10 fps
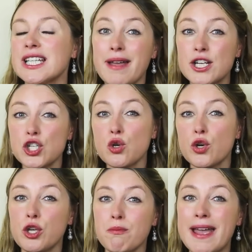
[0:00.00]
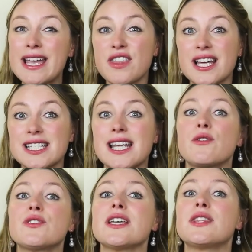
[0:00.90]
Make sure you make that
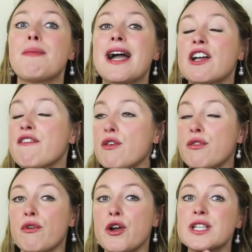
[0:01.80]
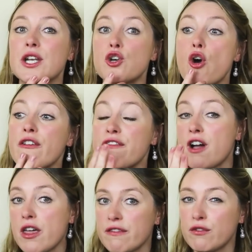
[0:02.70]
sound in the back of the throat and not
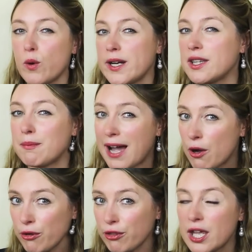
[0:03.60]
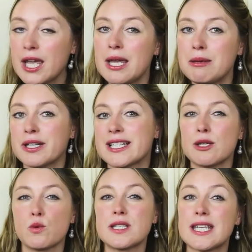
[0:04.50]
further forward in the mouth, because
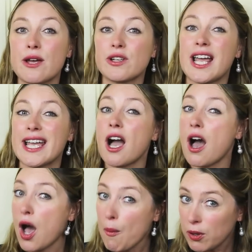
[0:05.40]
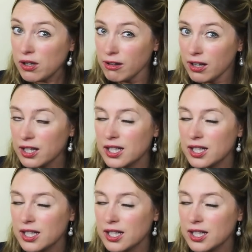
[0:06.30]
it will sound like apple.